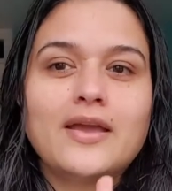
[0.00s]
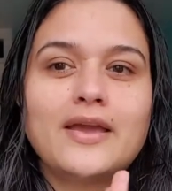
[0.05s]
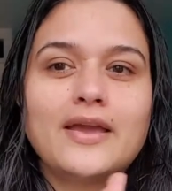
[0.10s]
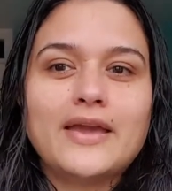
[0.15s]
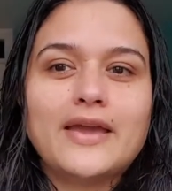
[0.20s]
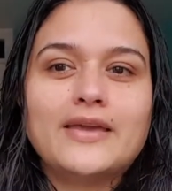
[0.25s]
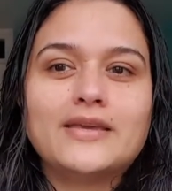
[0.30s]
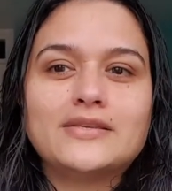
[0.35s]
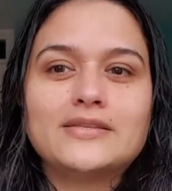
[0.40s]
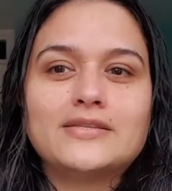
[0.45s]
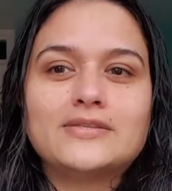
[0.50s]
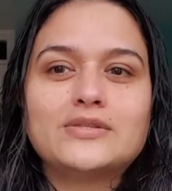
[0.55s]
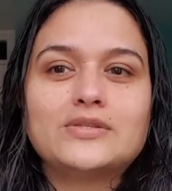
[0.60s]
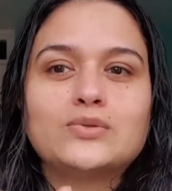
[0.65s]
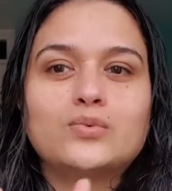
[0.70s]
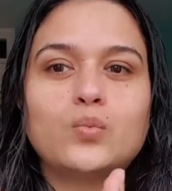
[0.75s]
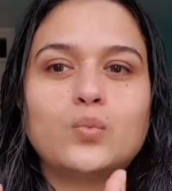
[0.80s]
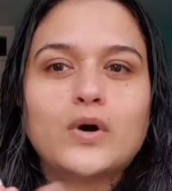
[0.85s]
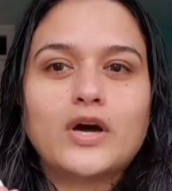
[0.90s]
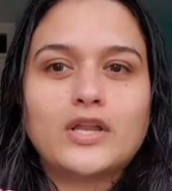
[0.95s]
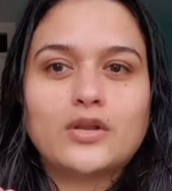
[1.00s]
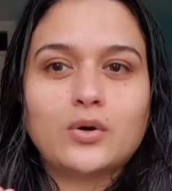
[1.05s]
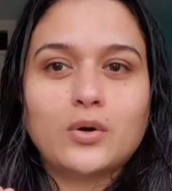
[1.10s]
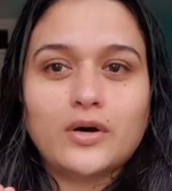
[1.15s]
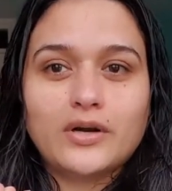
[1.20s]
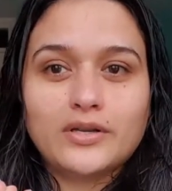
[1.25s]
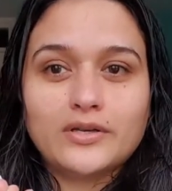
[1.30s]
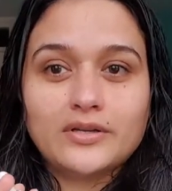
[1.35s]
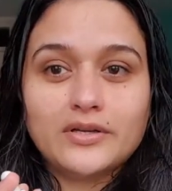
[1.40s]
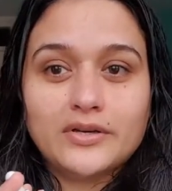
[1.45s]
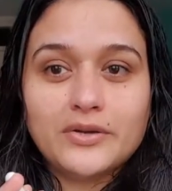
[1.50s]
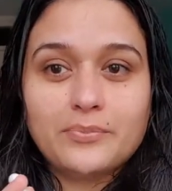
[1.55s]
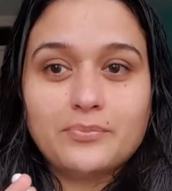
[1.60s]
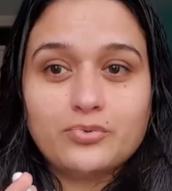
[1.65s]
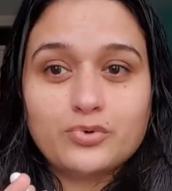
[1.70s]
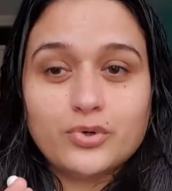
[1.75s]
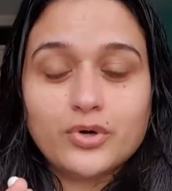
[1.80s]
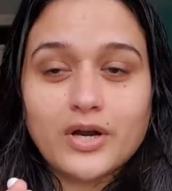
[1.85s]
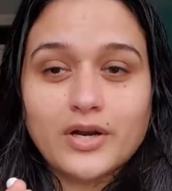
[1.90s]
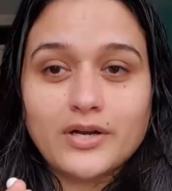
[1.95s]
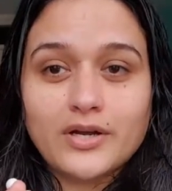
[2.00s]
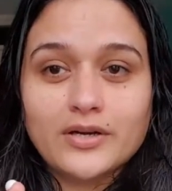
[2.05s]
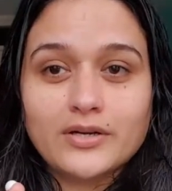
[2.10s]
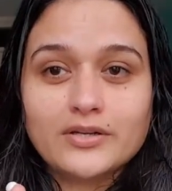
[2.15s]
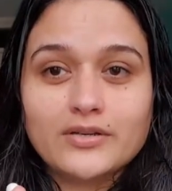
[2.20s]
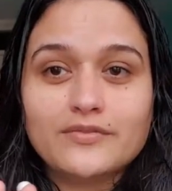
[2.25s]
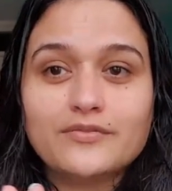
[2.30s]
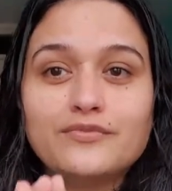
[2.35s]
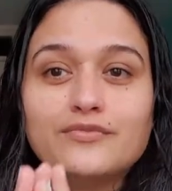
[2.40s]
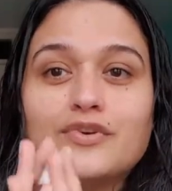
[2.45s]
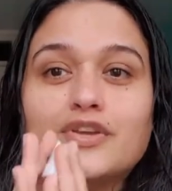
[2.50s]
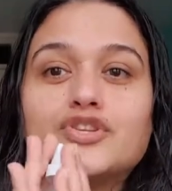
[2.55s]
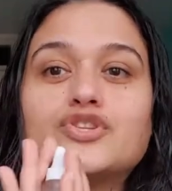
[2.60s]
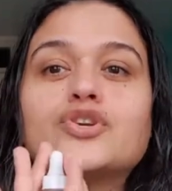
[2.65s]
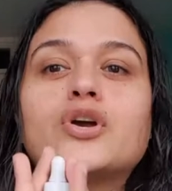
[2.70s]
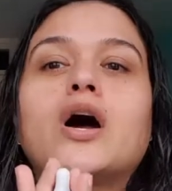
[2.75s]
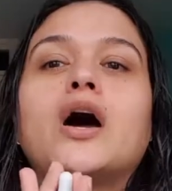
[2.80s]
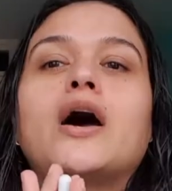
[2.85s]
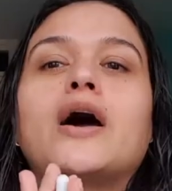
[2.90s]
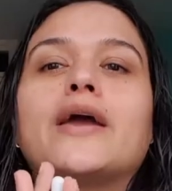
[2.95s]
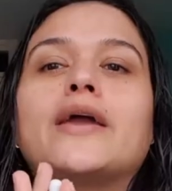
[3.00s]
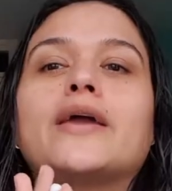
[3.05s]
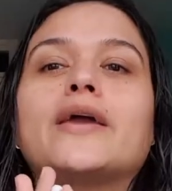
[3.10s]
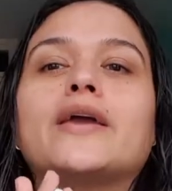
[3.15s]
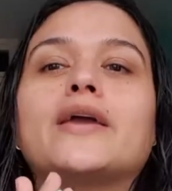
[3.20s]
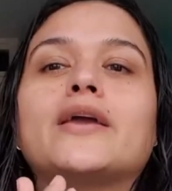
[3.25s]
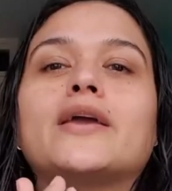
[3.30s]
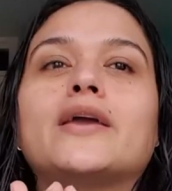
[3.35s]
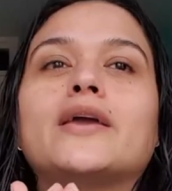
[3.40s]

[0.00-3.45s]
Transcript: is one ordinary product which I